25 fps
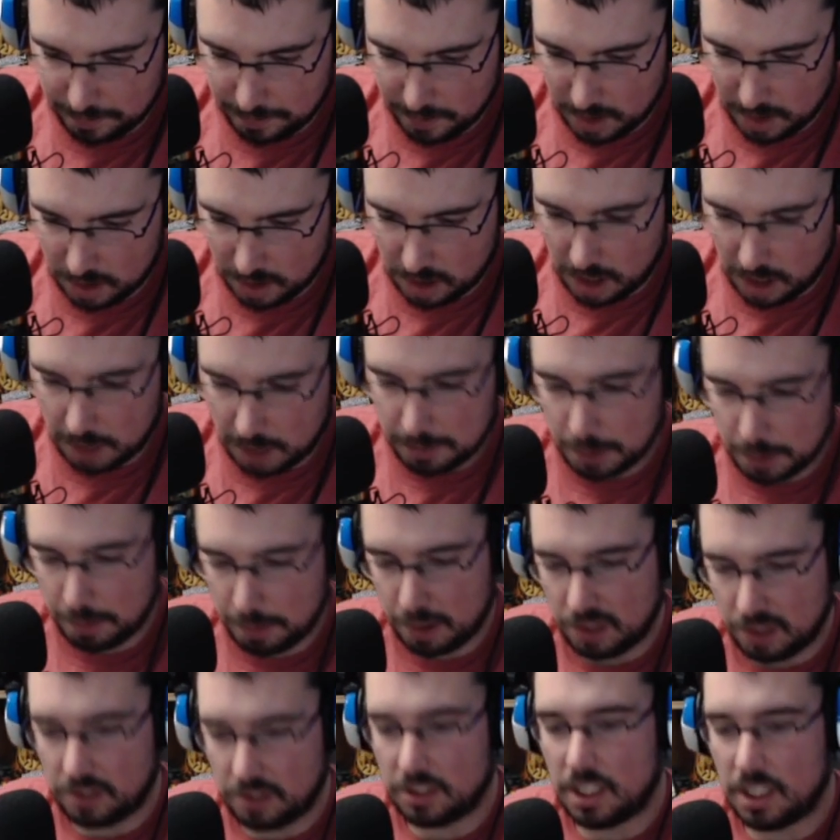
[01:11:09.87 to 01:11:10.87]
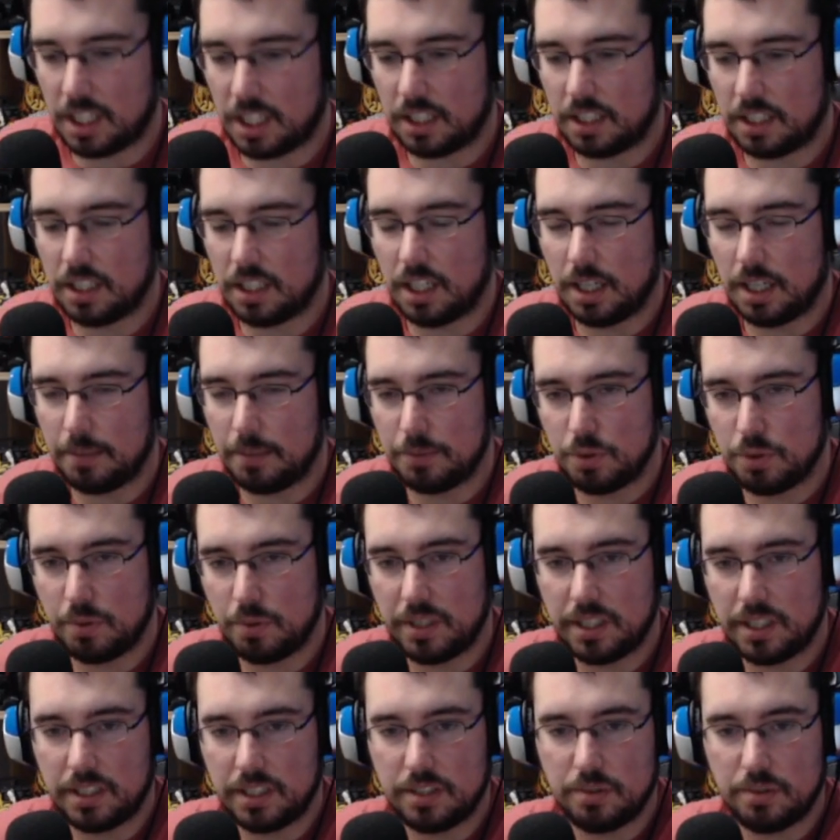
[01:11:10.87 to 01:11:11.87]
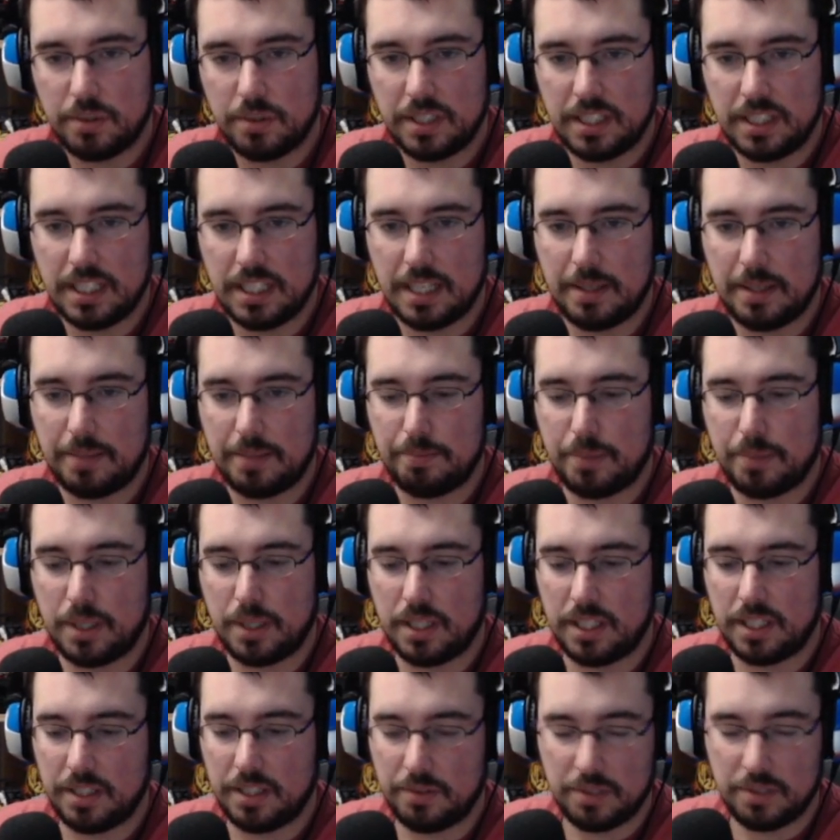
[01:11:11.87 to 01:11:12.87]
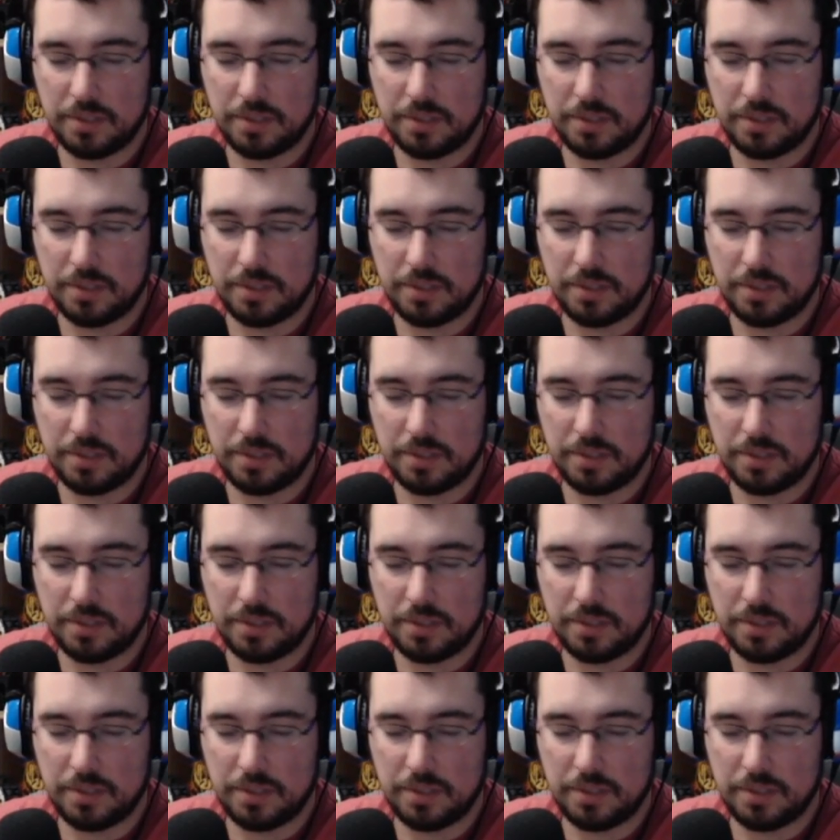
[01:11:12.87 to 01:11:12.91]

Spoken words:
Comicbook.com Twitter tweeted that part out.